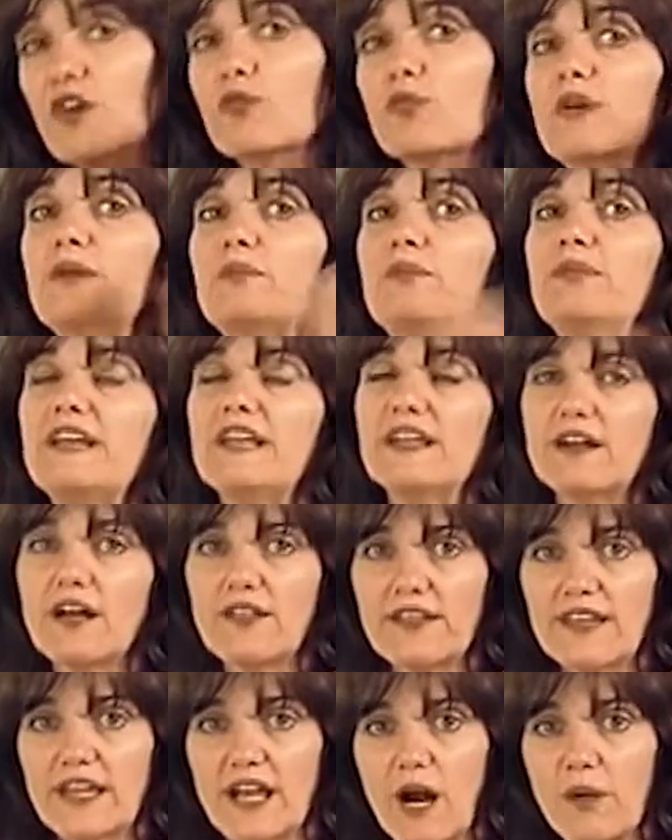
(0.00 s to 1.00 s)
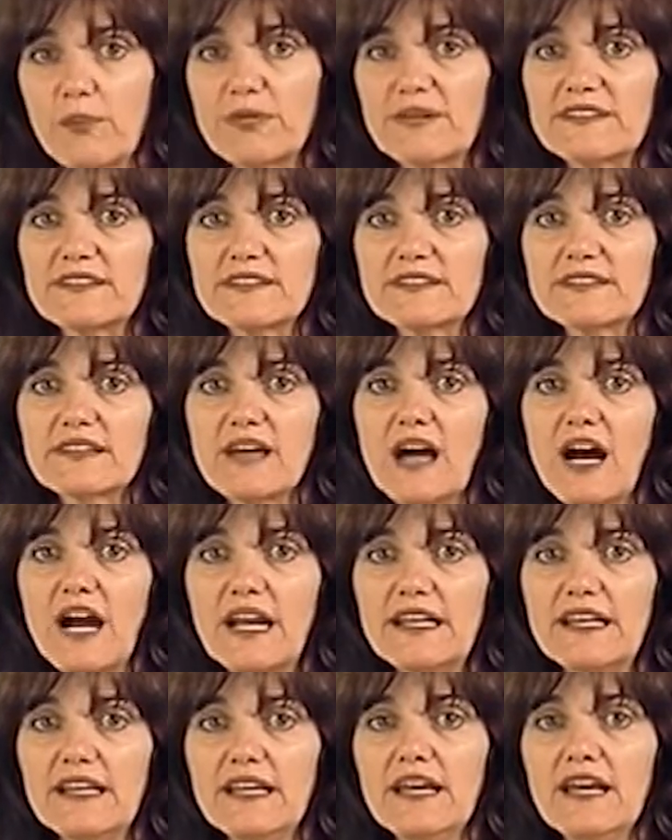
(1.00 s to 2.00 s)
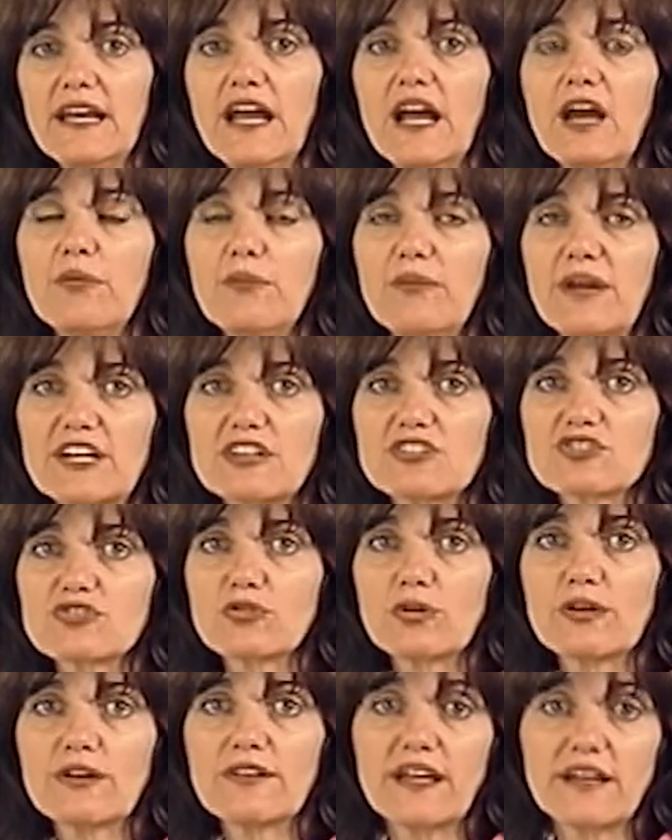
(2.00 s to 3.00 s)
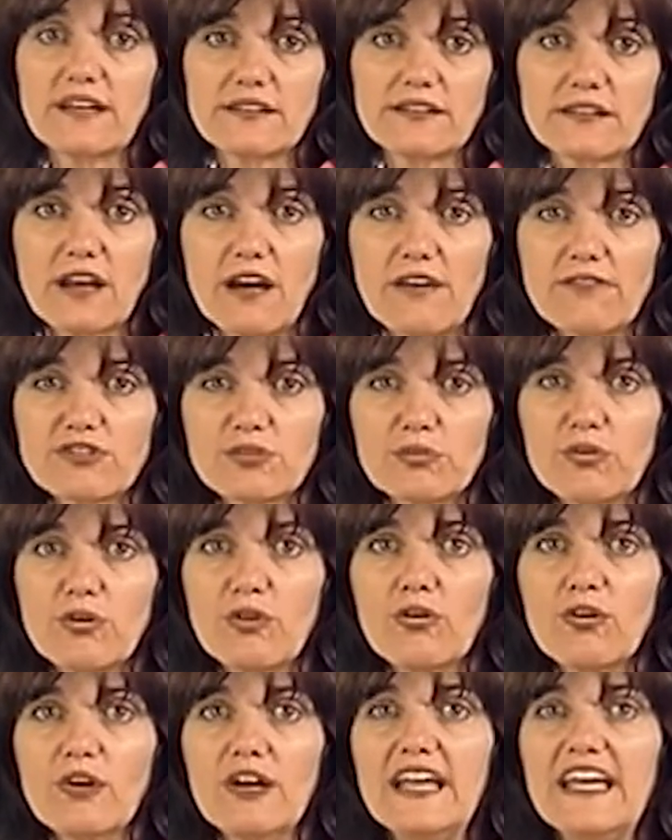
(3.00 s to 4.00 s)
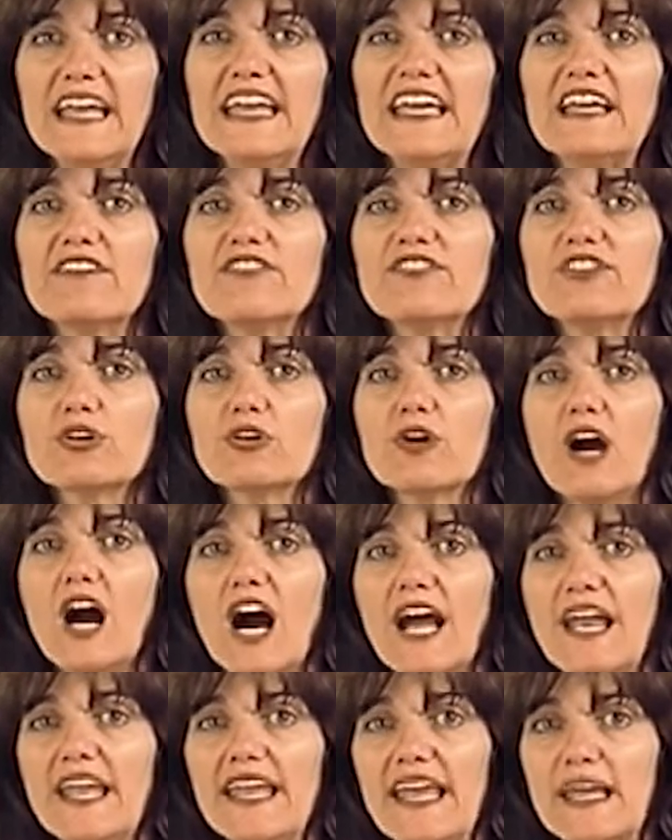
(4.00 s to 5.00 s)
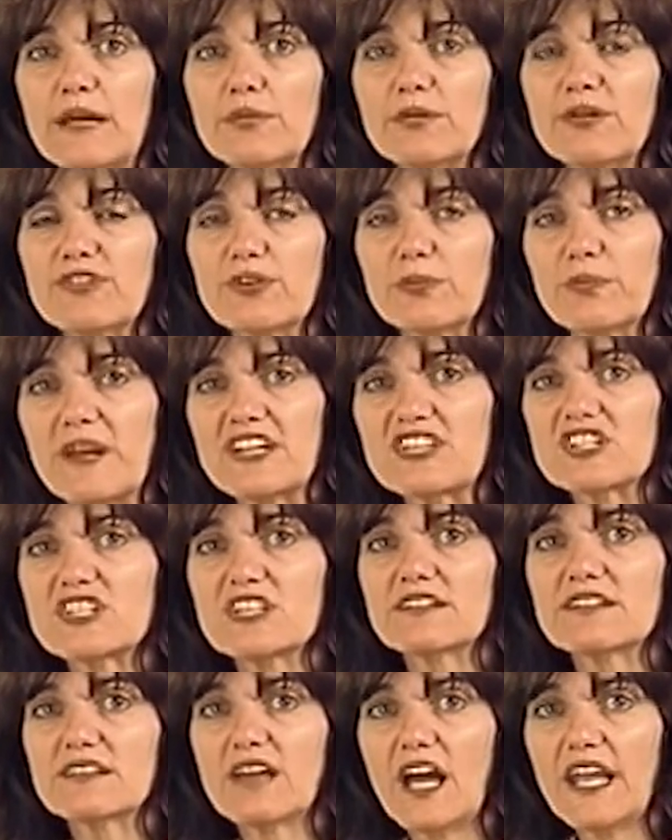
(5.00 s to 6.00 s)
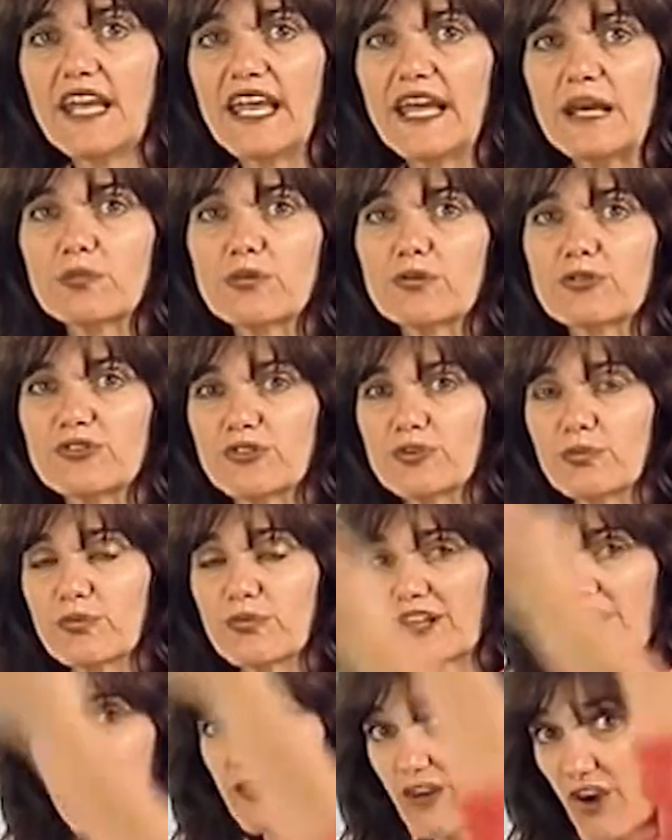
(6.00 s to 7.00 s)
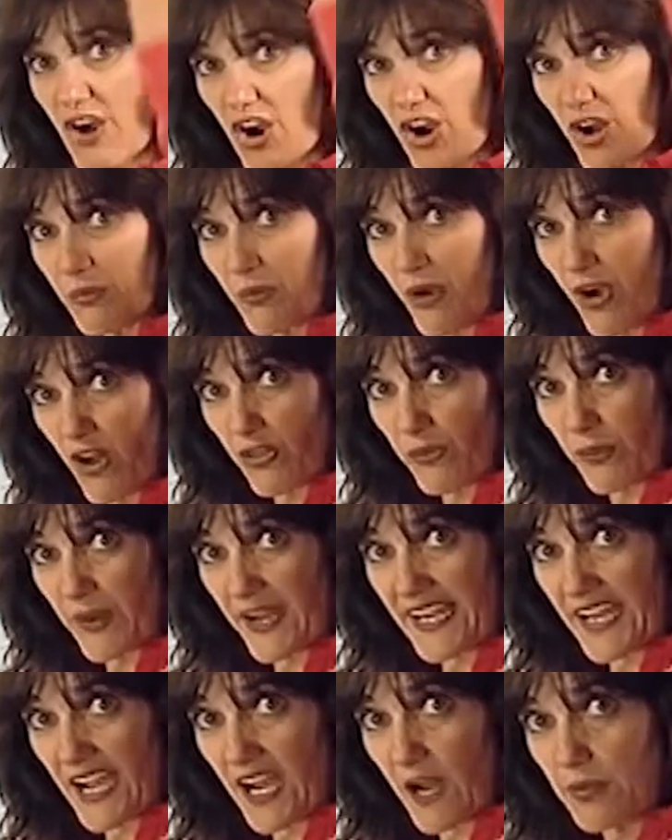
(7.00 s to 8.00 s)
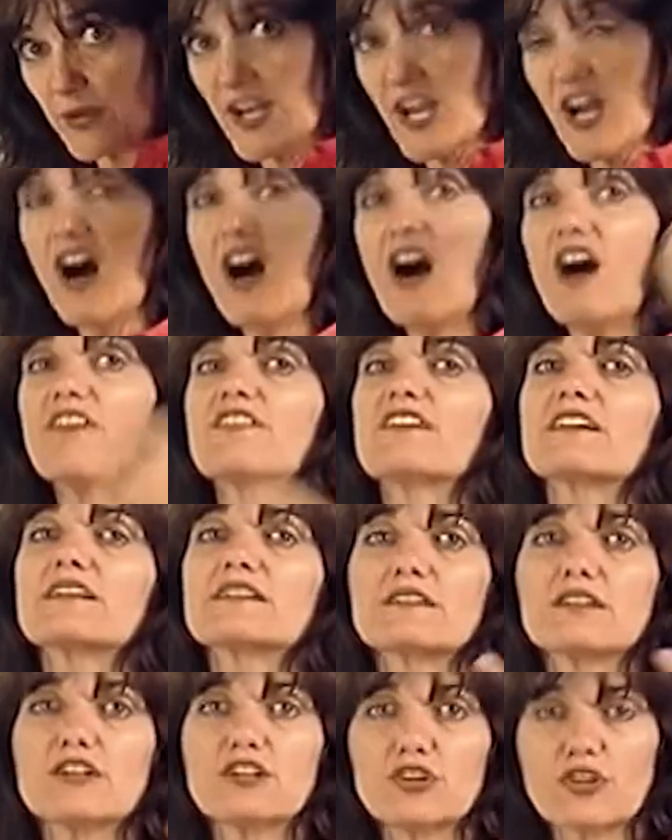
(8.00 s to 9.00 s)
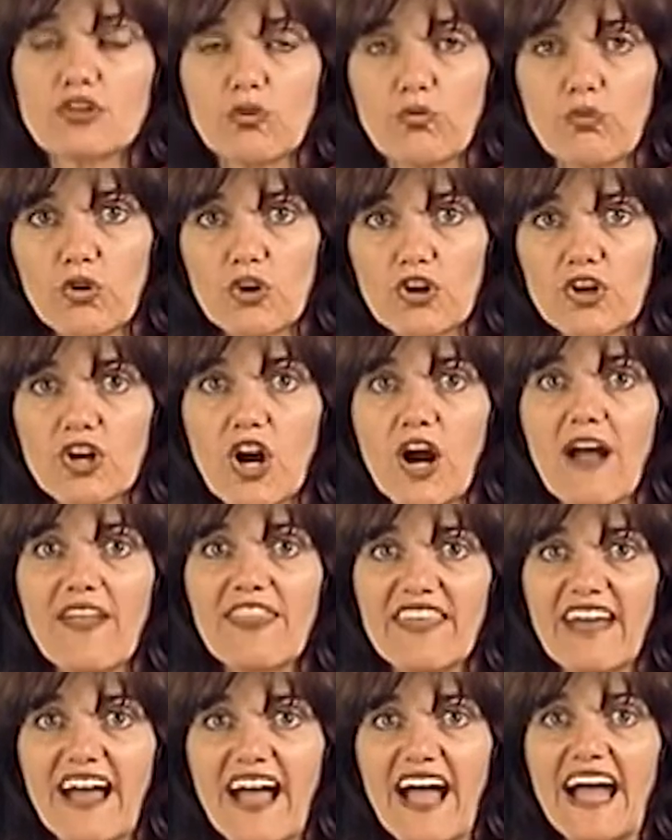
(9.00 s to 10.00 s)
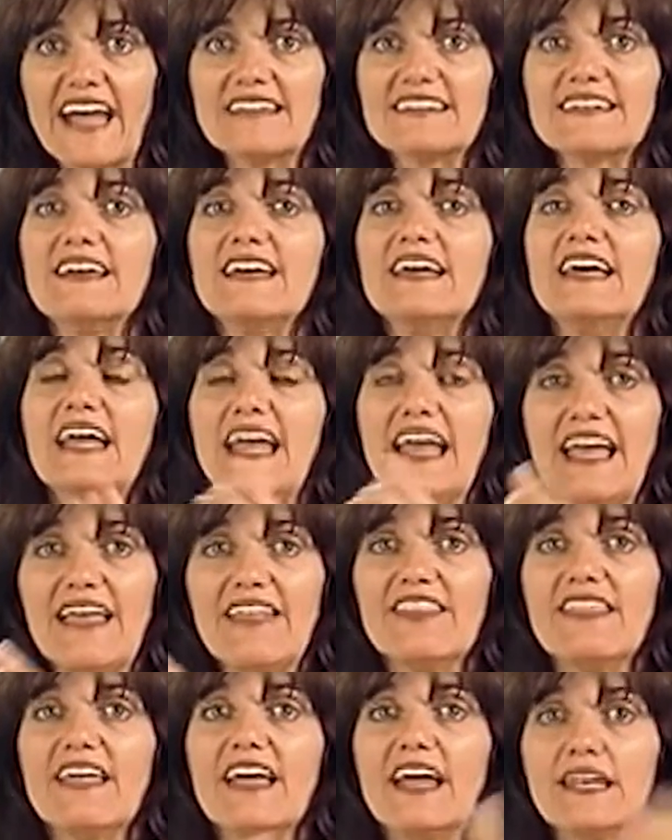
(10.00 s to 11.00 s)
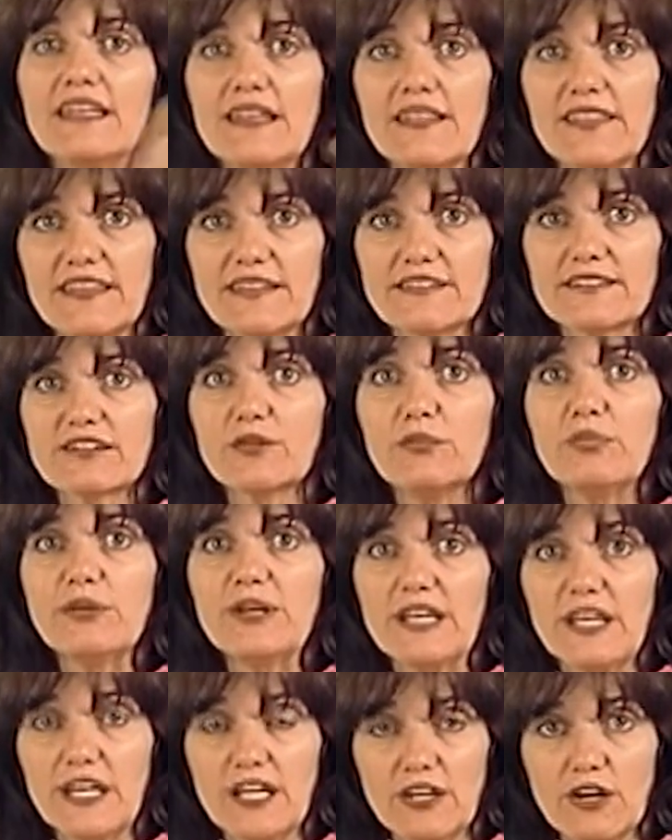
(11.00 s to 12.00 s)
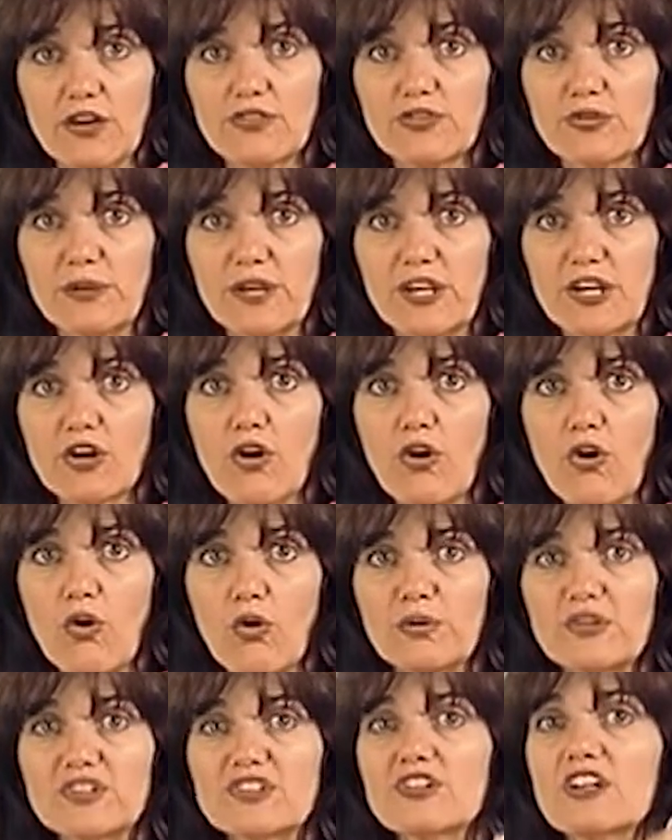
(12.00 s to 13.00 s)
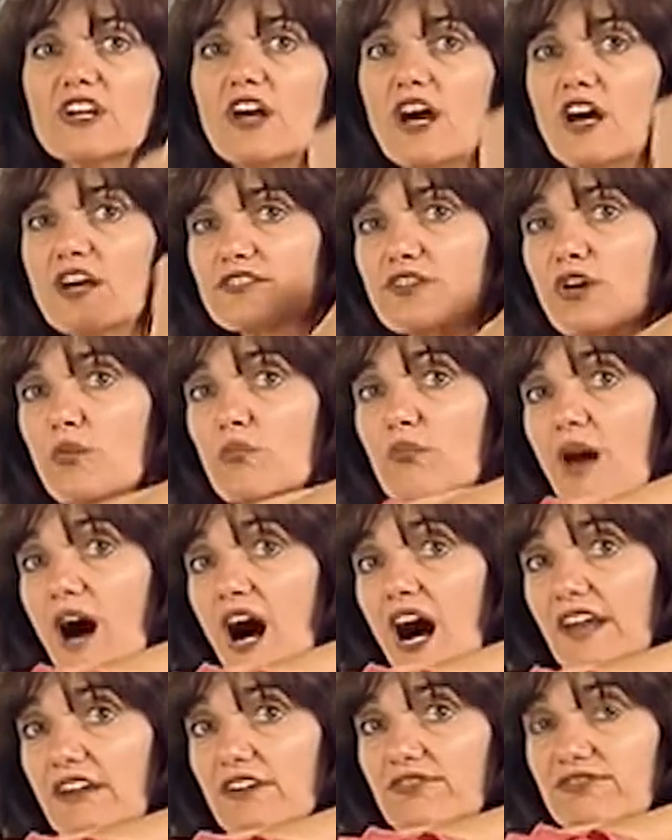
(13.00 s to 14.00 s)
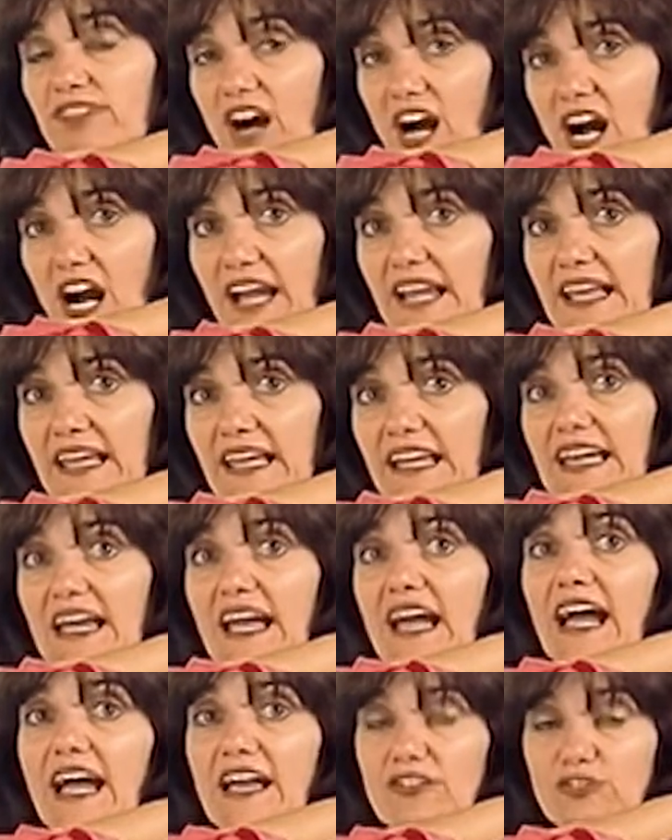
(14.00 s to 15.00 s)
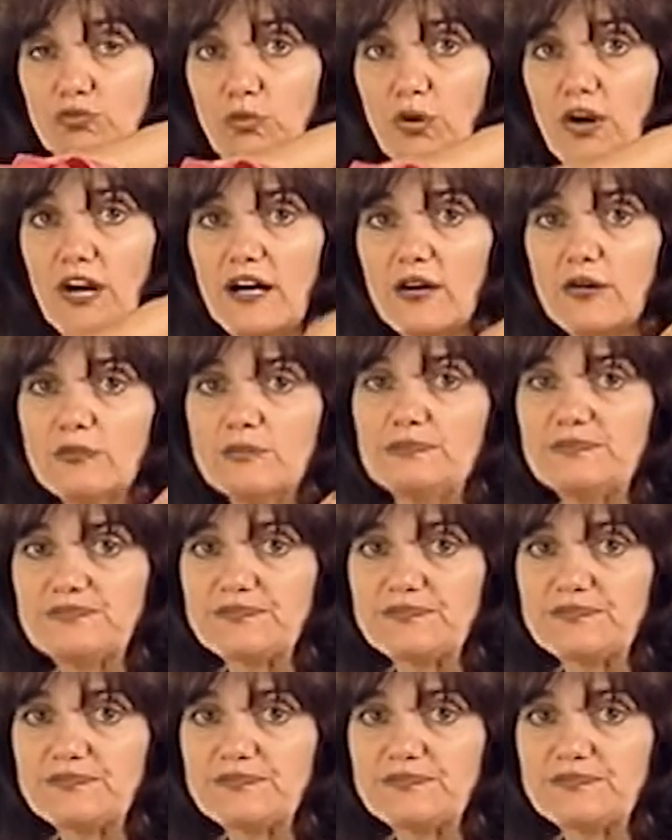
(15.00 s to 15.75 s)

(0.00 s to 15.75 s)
Repeat on the opposite side and make sure that it's comfortable. If your patient is unable to bring their arm all the way up, obviously you can work on that, and then this can be an ultimate goal. But you can also modify as well.